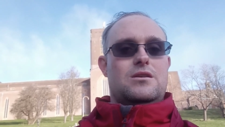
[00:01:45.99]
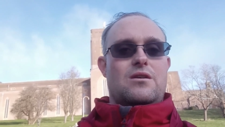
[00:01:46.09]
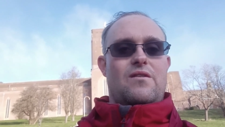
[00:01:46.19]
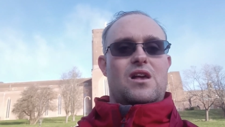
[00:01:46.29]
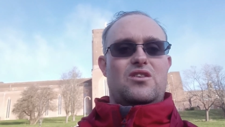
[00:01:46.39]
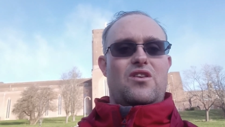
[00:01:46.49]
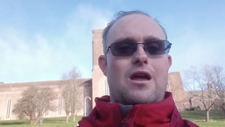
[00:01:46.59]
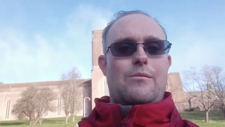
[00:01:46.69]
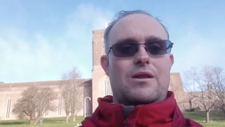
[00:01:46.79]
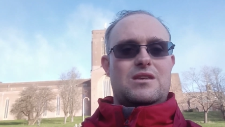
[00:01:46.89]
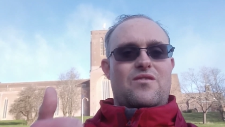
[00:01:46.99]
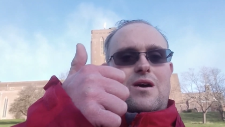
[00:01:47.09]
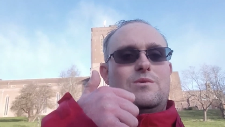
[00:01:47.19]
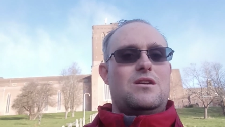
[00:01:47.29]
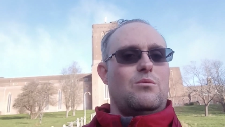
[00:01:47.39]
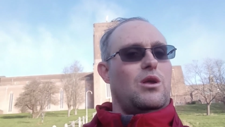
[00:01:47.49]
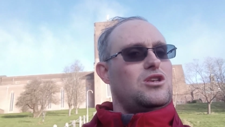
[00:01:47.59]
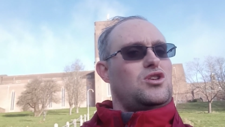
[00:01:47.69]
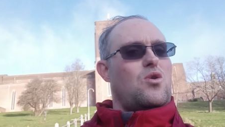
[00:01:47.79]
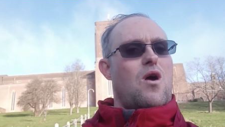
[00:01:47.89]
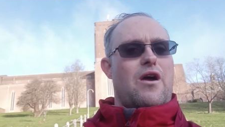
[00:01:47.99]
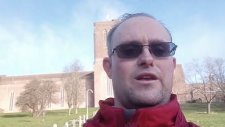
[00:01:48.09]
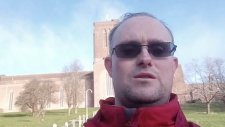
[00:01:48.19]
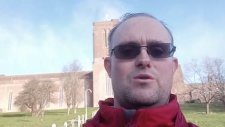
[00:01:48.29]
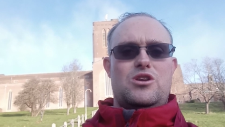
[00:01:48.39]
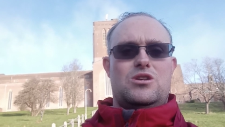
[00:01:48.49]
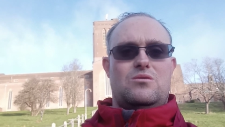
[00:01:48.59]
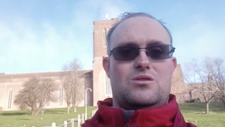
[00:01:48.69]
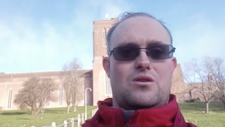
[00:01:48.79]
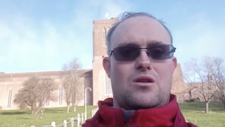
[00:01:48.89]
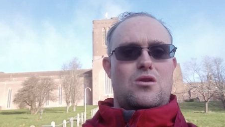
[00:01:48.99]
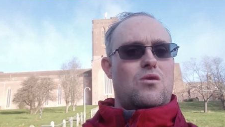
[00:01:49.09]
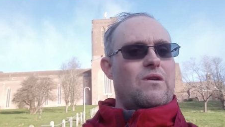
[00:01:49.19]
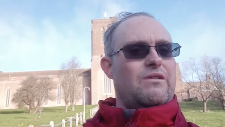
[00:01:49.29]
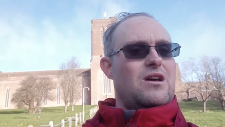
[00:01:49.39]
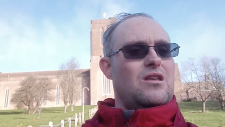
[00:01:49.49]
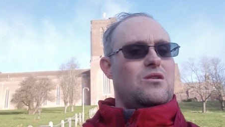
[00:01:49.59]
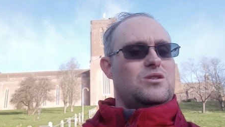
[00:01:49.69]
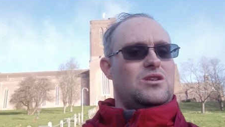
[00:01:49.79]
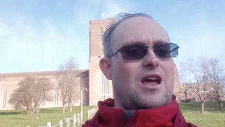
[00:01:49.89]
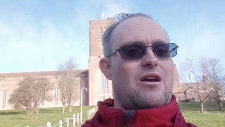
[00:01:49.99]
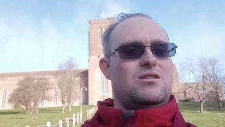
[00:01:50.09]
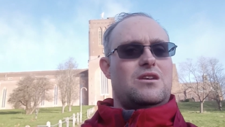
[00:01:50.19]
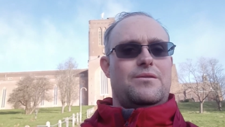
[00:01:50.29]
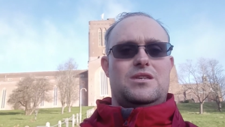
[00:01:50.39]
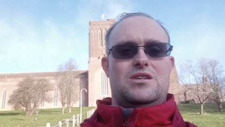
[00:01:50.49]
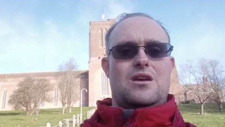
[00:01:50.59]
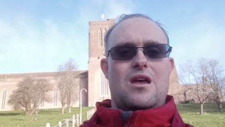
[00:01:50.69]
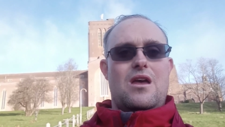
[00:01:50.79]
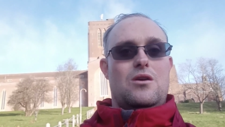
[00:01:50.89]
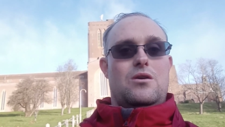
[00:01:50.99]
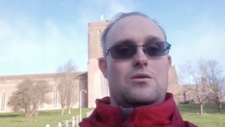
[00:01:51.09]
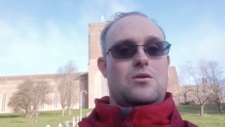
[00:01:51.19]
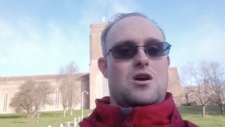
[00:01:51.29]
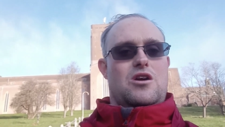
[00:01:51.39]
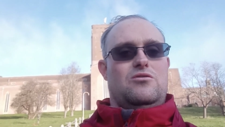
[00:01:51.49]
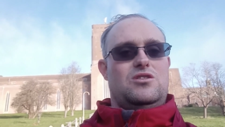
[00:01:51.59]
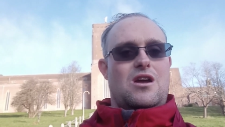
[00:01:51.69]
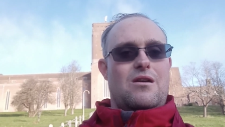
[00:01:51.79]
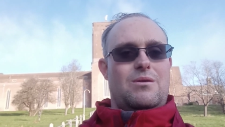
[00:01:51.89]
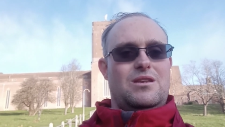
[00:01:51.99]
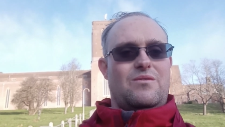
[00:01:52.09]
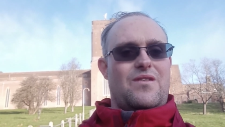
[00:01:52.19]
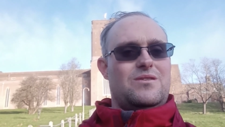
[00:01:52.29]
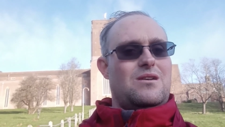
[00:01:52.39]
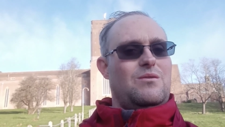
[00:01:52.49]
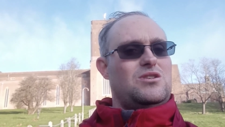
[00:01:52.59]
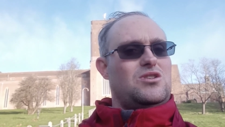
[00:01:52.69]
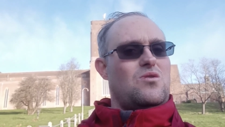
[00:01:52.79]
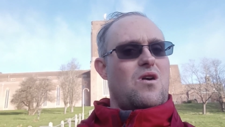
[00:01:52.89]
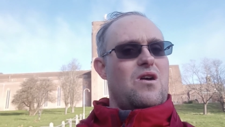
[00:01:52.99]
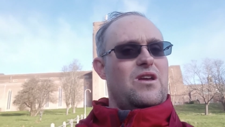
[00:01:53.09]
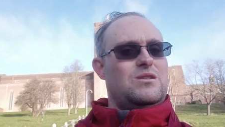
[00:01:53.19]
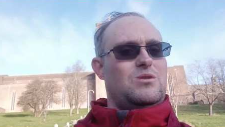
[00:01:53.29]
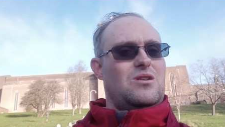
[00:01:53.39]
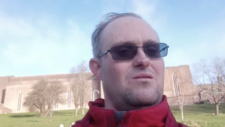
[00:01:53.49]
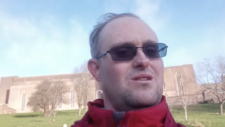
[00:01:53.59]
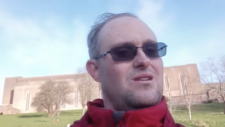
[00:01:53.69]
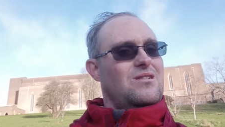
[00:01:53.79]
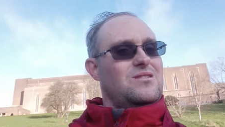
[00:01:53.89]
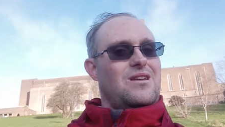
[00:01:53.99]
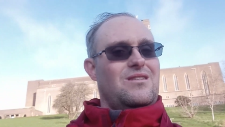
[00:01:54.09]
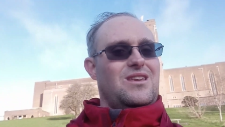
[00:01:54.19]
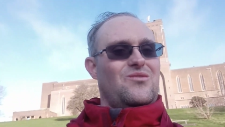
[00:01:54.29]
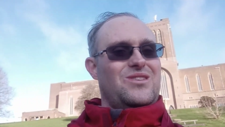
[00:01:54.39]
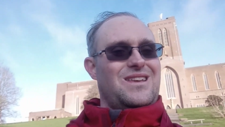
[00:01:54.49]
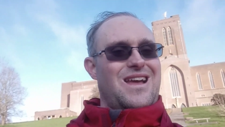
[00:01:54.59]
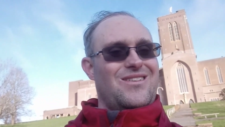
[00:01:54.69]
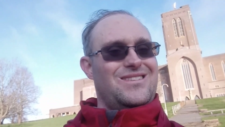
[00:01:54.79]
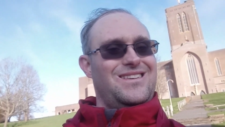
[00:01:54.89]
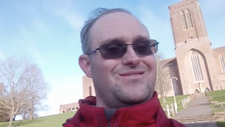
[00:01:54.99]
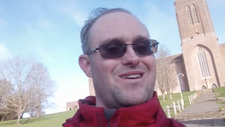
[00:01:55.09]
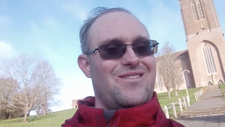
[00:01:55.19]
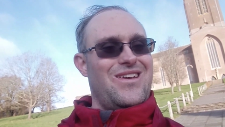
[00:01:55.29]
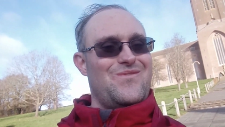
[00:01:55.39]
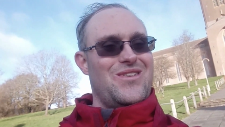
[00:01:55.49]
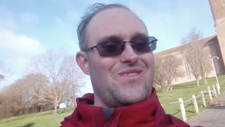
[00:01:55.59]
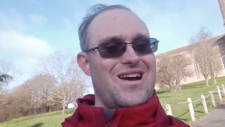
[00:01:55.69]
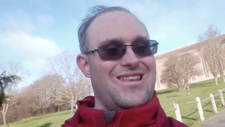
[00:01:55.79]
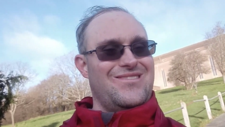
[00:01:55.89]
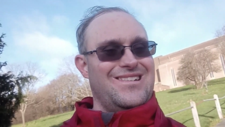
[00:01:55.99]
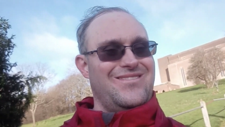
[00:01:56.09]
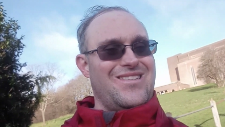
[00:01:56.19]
So if you like this video, please give a thumbs up and subscribe to my channel because we've got a lot of weather coming across the county so this year. No, joke. Please, my thumbs up subscribe to my channel because I'm in Guildford Town. You need to smile and be happy. Bye, everyone.